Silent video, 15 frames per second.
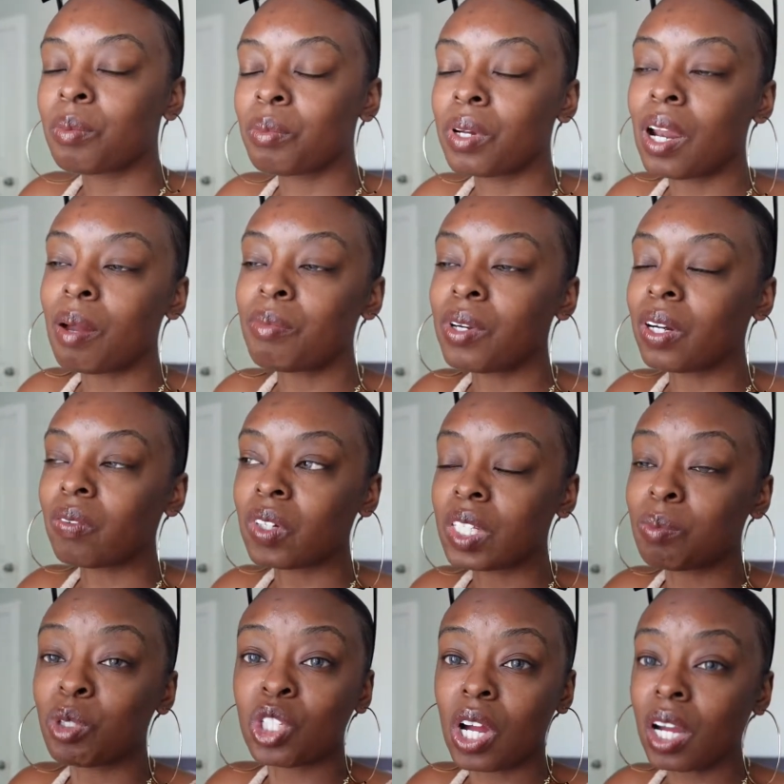but I'm nervous.
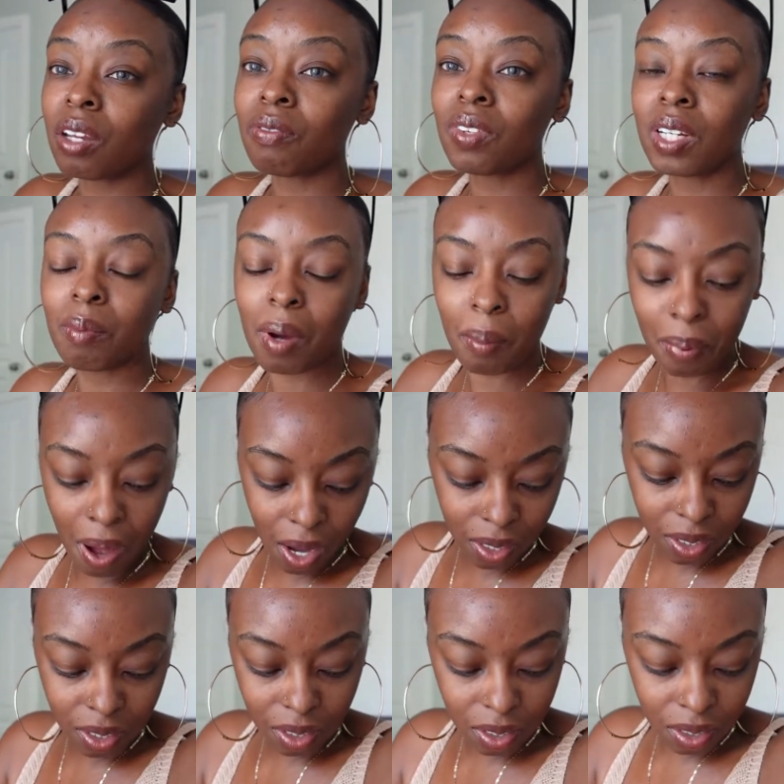But y'all can fit in my
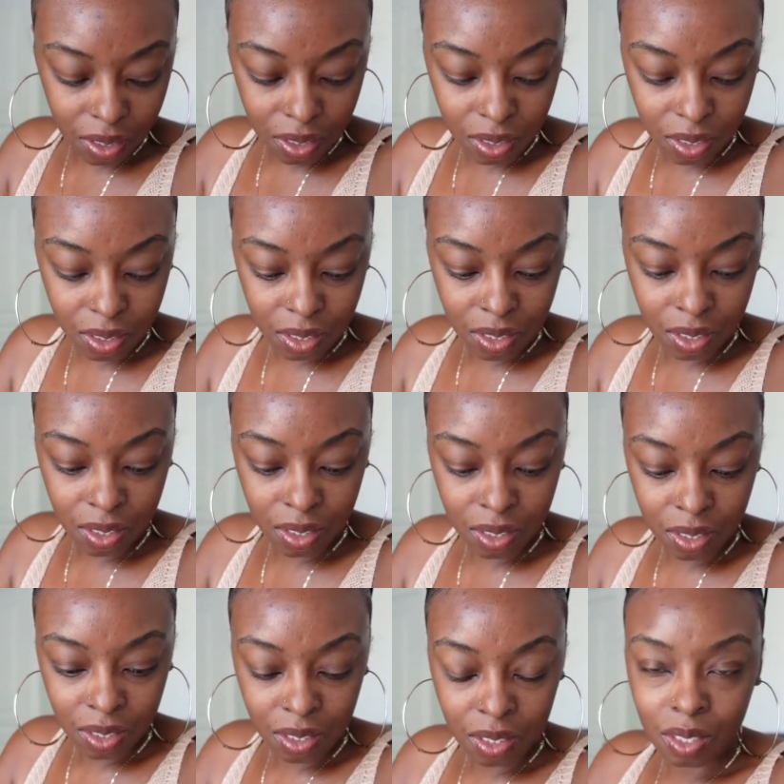pocket,
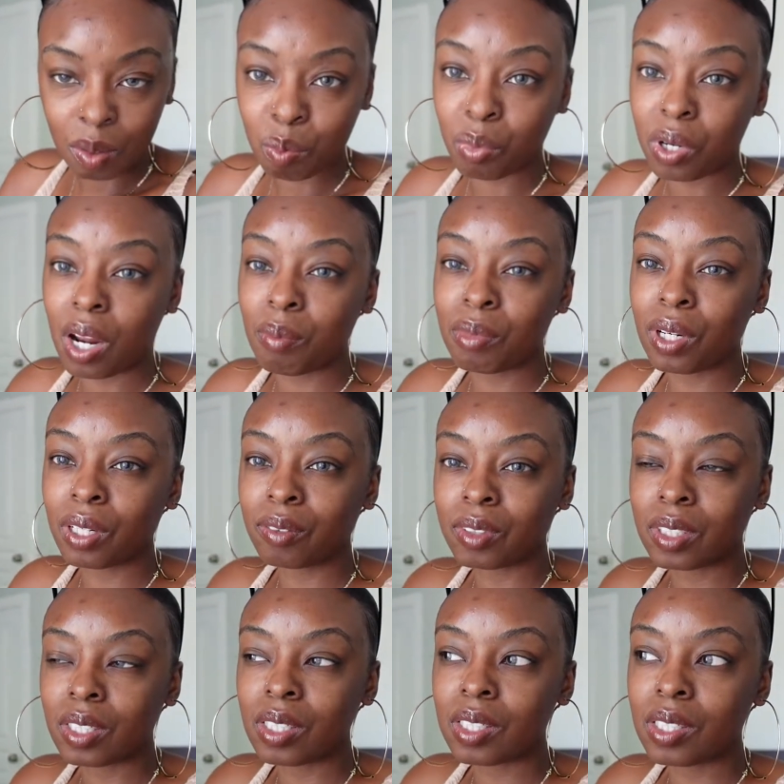but I'm
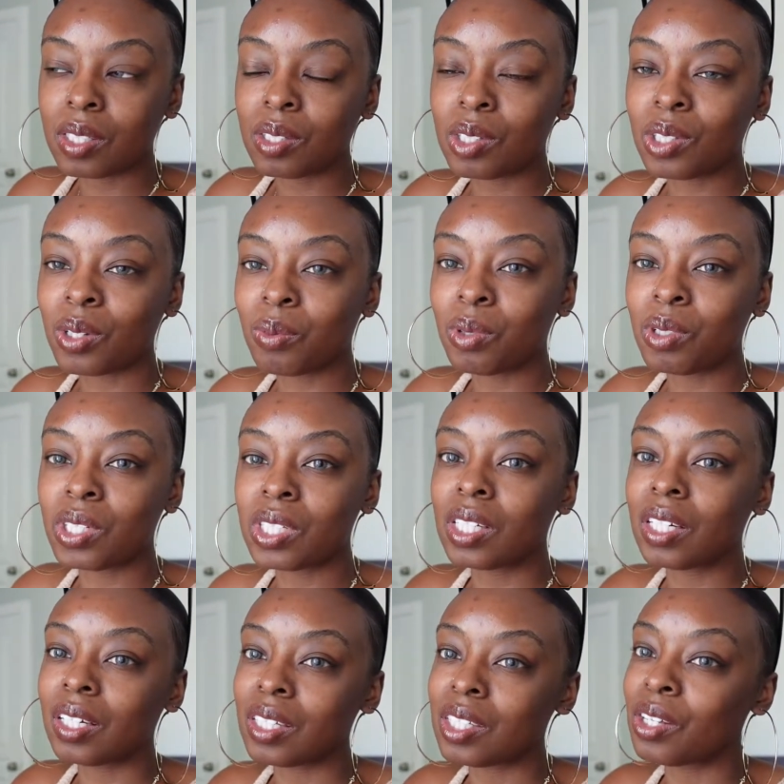nervous. So we'll
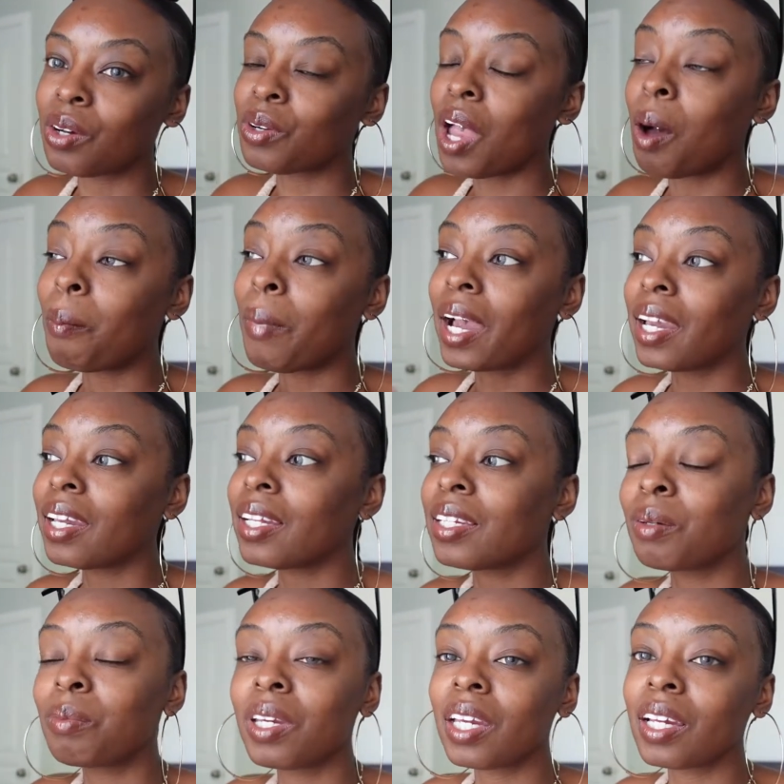see. So y'all might end
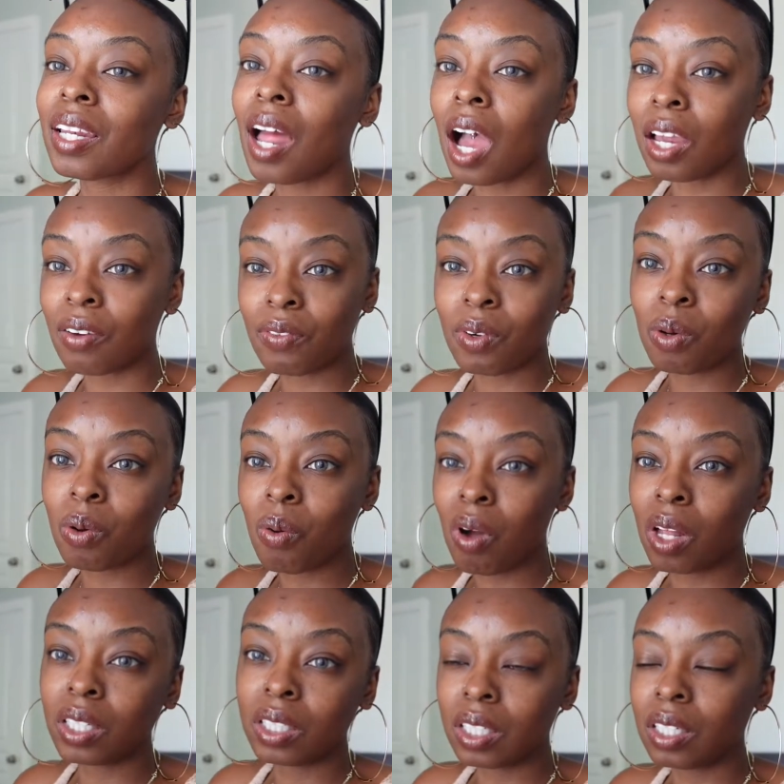up getting iPhone
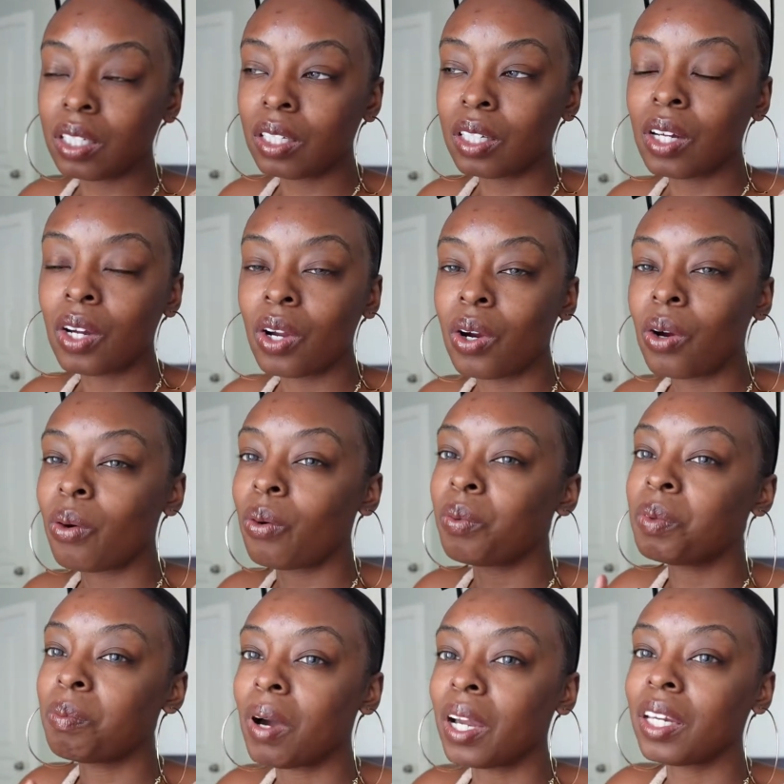quality.
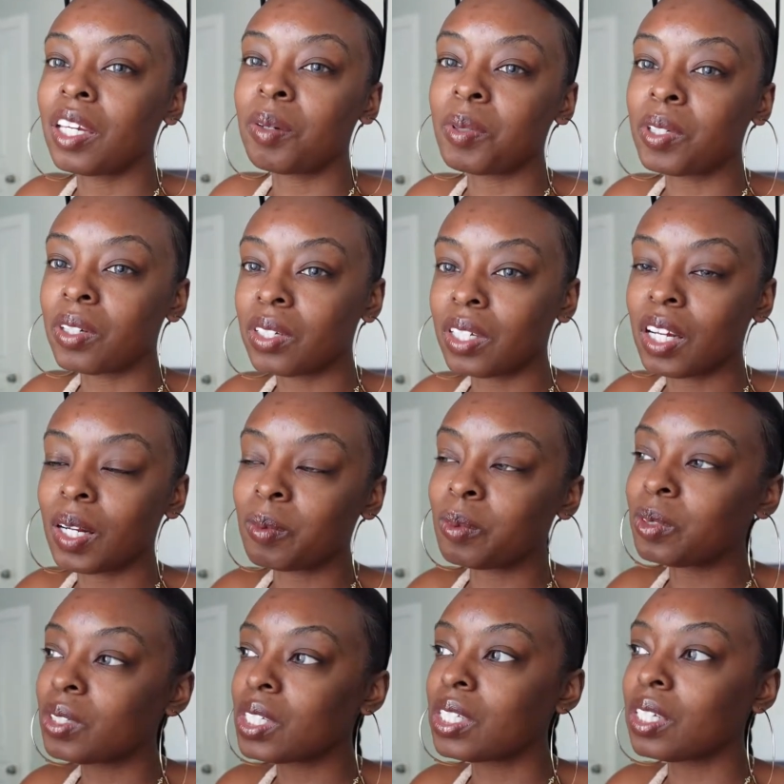We might keep it on the camera,
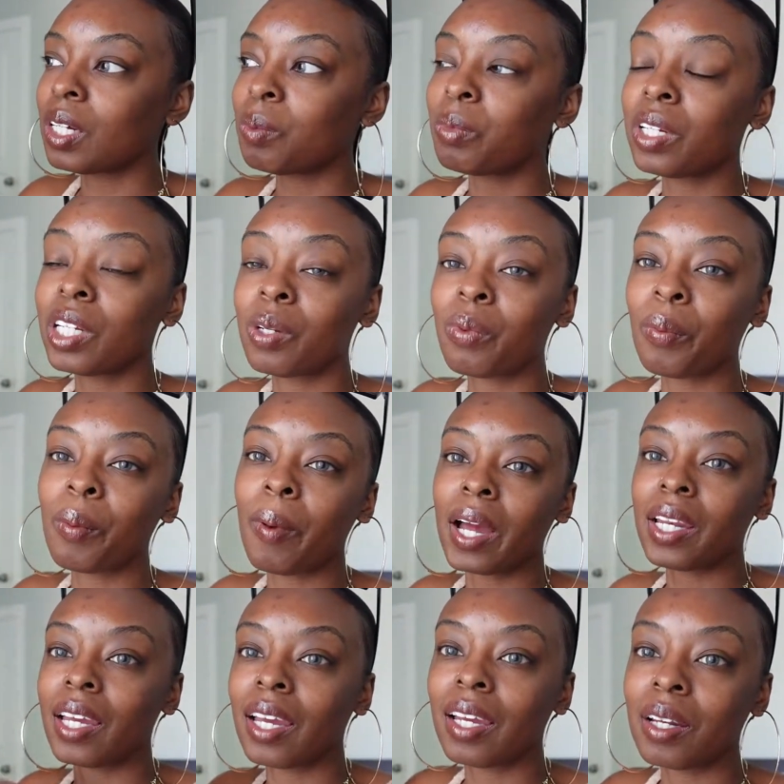we'll see. But anyway, we about
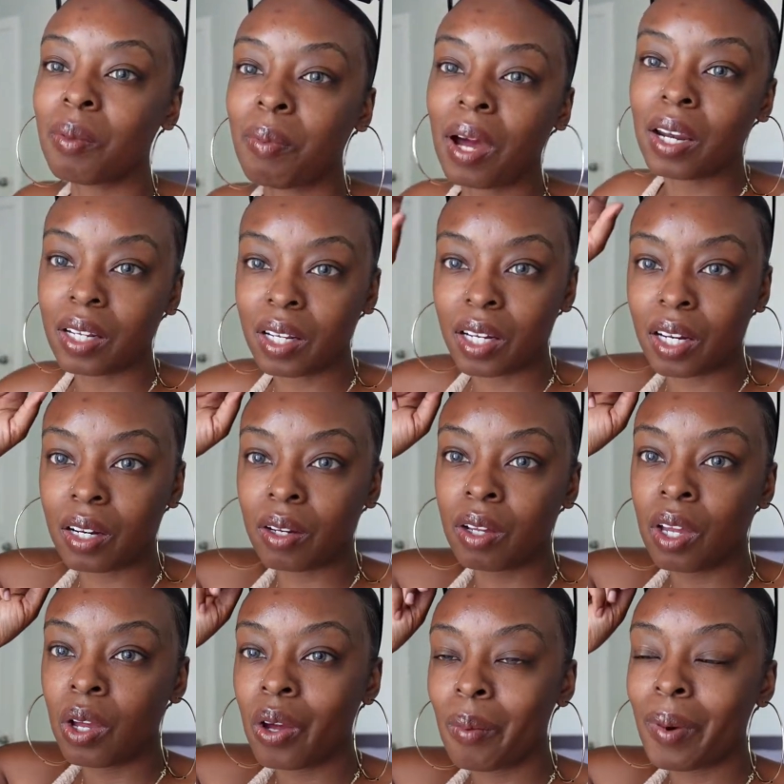to head up out of here.
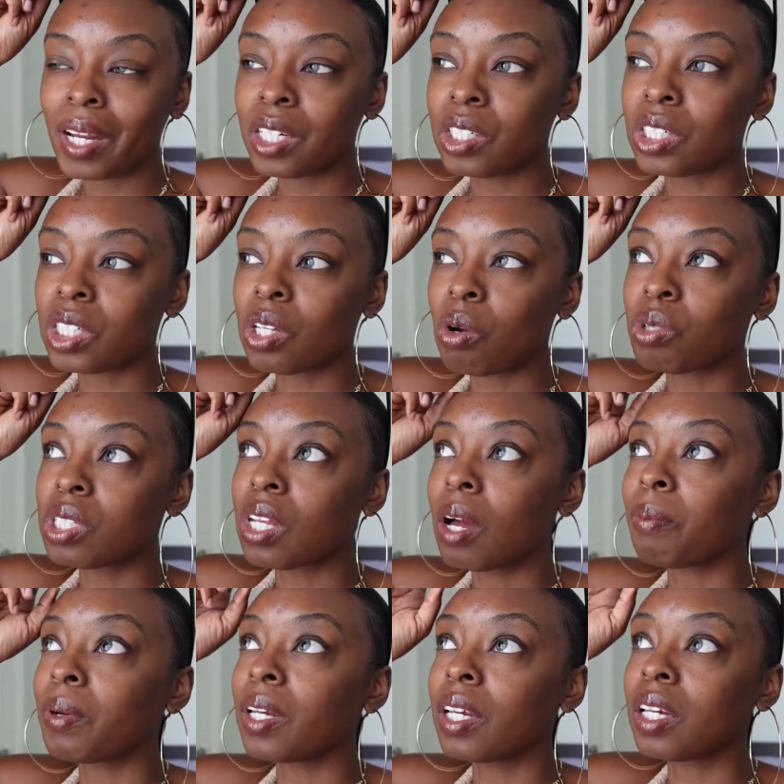About to just go
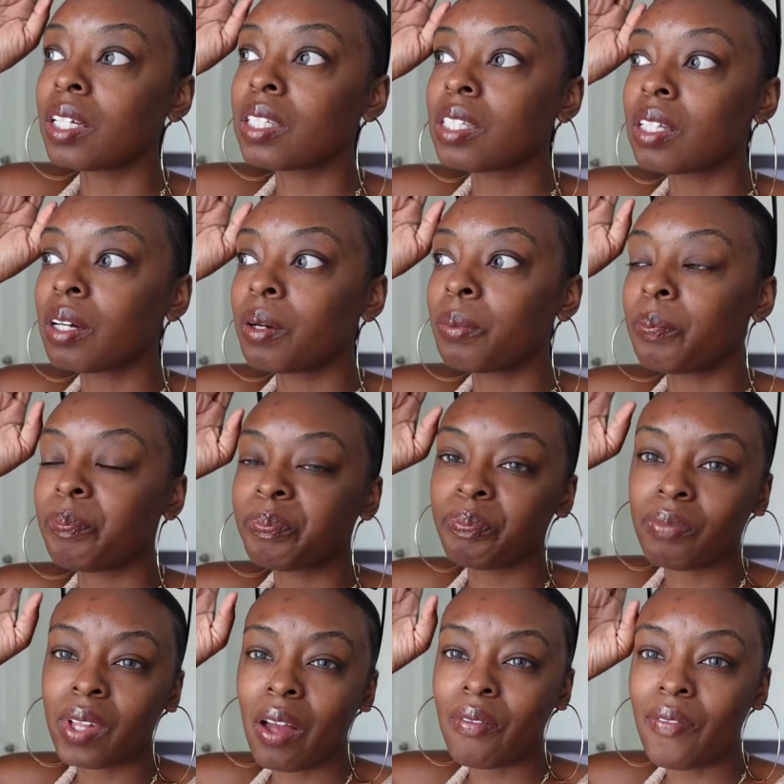stop and get some
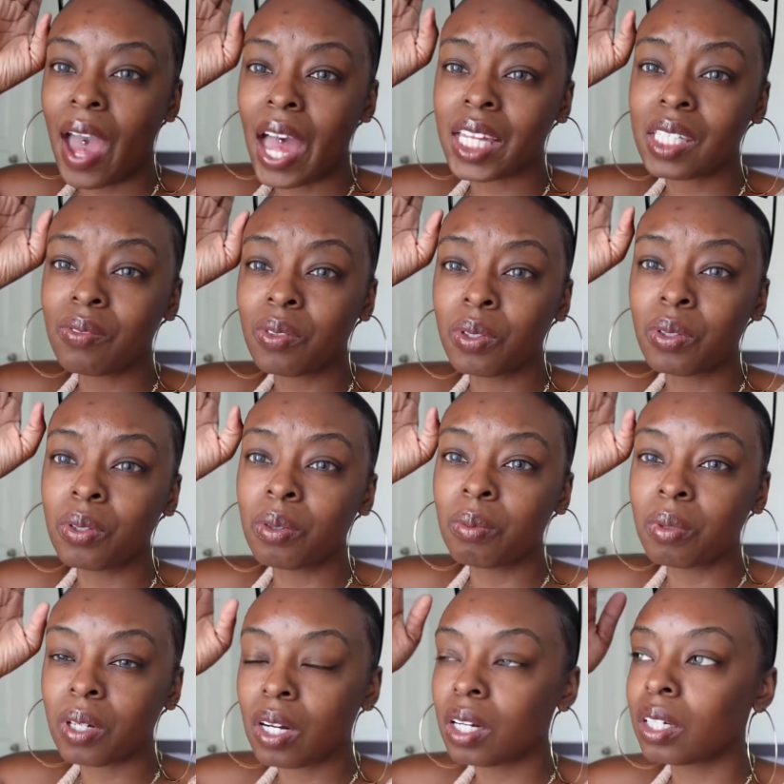fast food
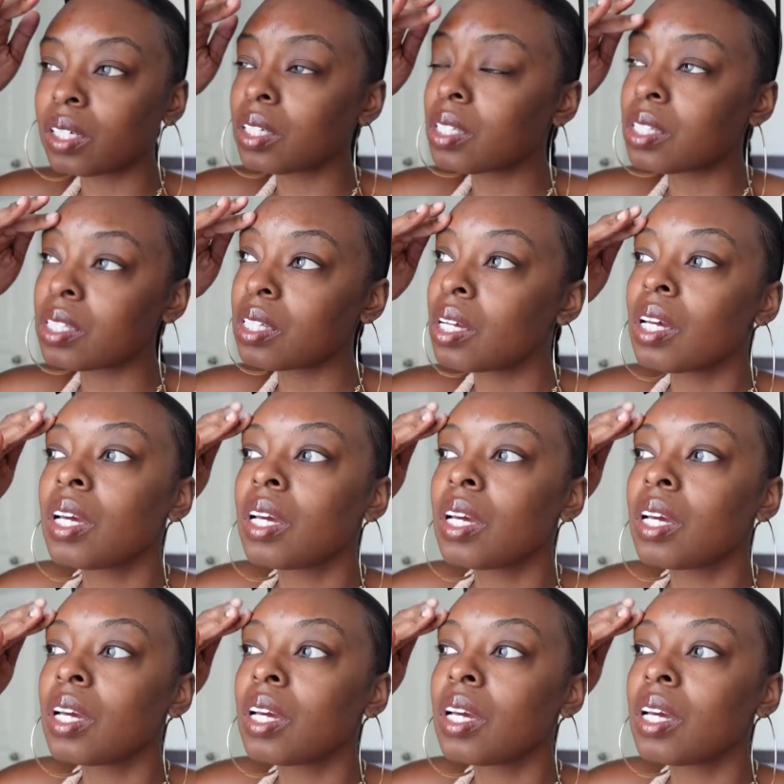because